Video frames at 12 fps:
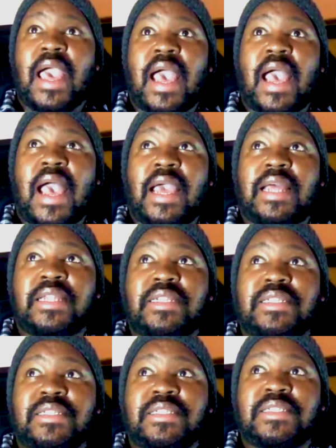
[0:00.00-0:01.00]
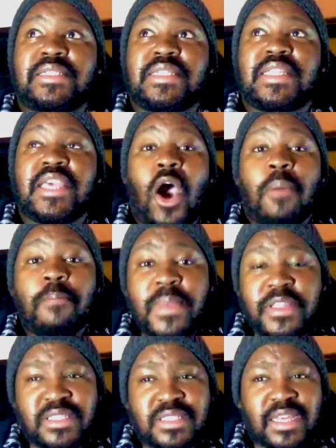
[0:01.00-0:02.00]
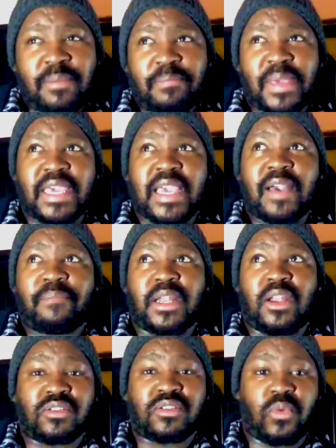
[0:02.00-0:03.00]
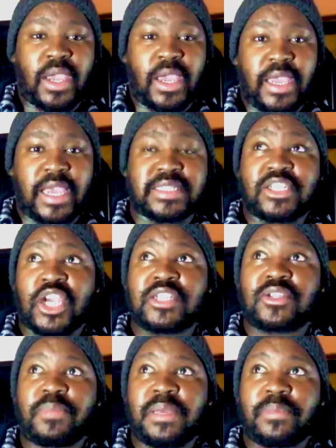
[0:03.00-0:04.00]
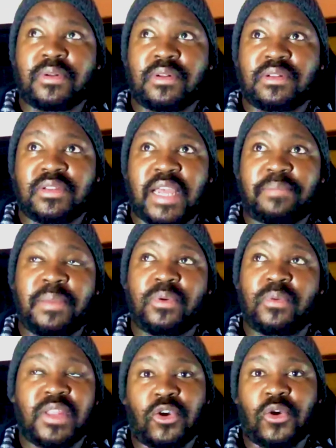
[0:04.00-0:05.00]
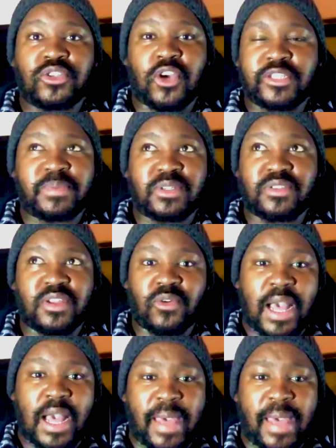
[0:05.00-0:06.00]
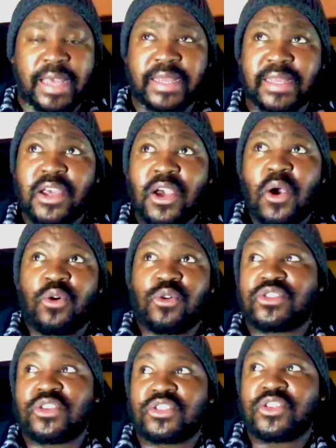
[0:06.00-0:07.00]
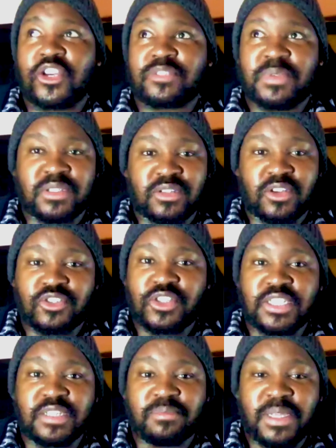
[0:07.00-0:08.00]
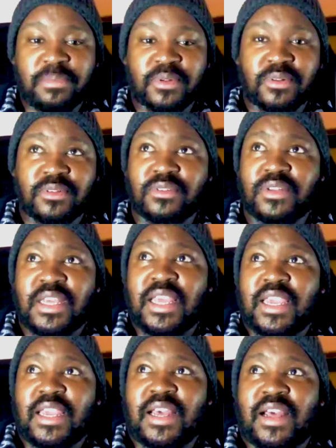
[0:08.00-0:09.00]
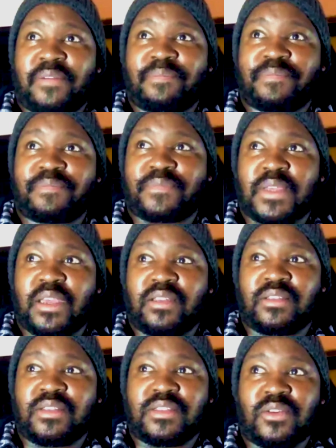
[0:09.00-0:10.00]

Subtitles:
And there are myths that I'm picking up along the way as I chat to people, that people, when they go into hospital, they don't come back, or certain hospitals are not treating people in the